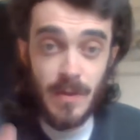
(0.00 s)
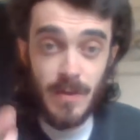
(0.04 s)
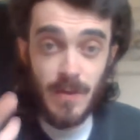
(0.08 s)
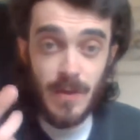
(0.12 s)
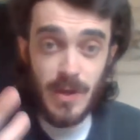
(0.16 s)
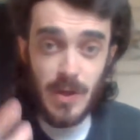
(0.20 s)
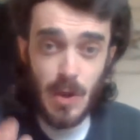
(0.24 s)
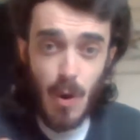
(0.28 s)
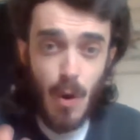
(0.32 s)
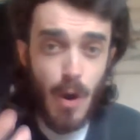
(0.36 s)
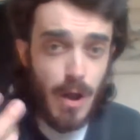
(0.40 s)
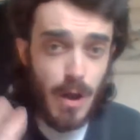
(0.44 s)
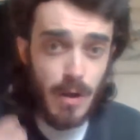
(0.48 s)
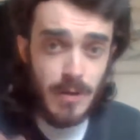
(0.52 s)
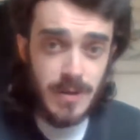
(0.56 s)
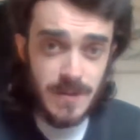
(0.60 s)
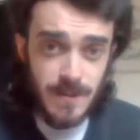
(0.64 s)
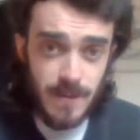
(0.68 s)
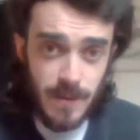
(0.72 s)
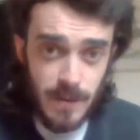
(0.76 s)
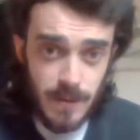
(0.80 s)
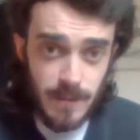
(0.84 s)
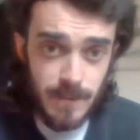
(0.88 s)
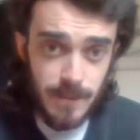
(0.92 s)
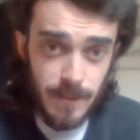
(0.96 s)
The guy owns
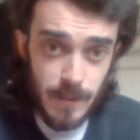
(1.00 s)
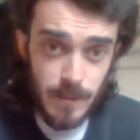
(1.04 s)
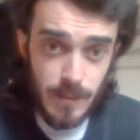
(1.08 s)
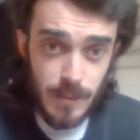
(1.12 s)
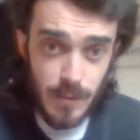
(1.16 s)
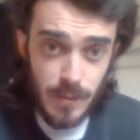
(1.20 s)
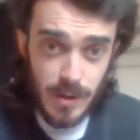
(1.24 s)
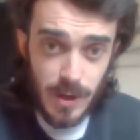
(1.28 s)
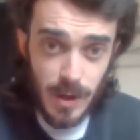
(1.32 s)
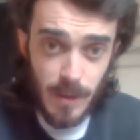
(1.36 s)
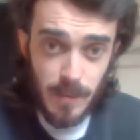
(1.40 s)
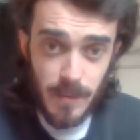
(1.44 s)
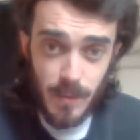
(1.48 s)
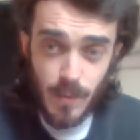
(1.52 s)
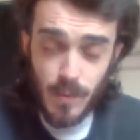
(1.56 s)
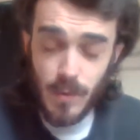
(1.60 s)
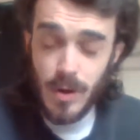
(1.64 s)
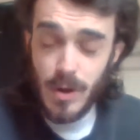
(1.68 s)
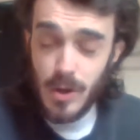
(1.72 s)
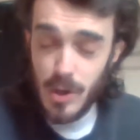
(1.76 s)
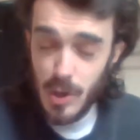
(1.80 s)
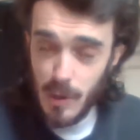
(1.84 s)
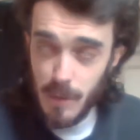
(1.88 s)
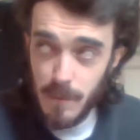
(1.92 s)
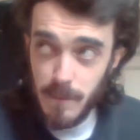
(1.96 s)
Fulham Football Club.
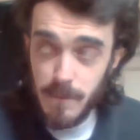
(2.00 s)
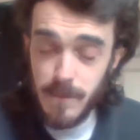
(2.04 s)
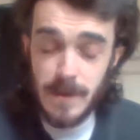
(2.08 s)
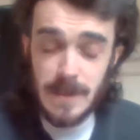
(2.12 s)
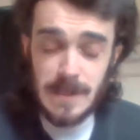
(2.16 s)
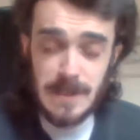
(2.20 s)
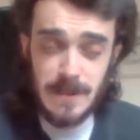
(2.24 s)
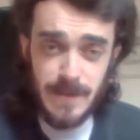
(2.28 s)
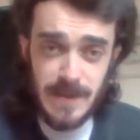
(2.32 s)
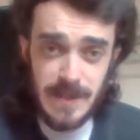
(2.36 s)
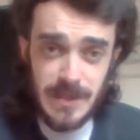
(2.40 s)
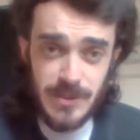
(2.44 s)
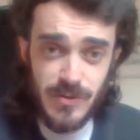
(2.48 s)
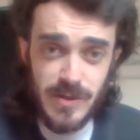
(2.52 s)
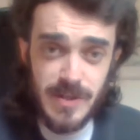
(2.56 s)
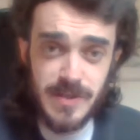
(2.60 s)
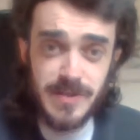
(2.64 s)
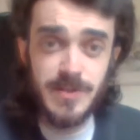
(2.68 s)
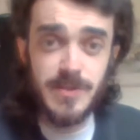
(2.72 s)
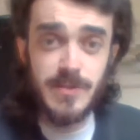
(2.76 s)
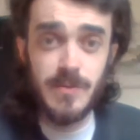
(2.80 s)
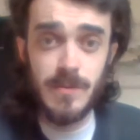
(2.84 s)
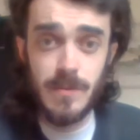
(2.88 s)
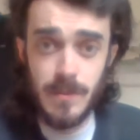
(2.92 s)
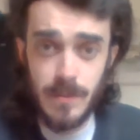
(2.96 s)
Conflict of
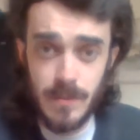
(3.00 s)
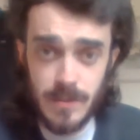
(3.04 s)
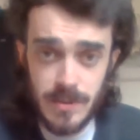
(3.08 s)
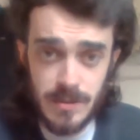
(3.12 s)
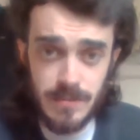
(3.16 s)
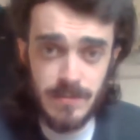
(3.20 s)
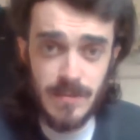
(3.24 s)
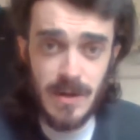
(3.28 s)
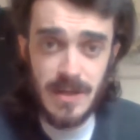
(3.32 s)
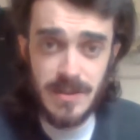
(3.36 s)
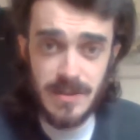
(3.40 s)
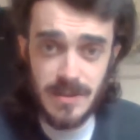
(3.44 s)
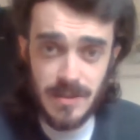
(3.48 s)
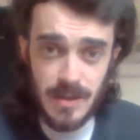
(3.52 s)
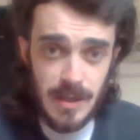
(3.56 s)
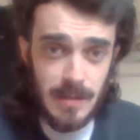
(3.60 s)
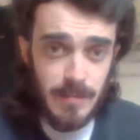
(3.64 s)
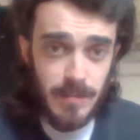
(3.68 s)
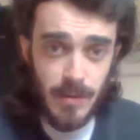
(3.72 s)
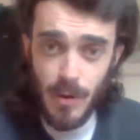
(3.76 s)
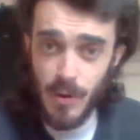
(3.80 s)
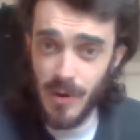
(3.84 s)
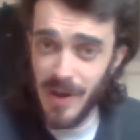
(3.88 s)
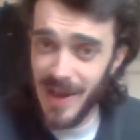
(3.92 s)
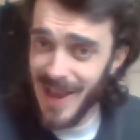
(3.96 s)
interest should automatically
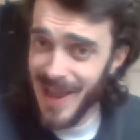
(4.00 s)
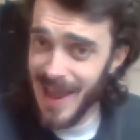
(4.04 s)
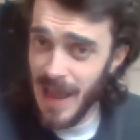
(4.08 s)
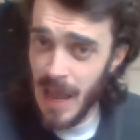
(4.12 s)
block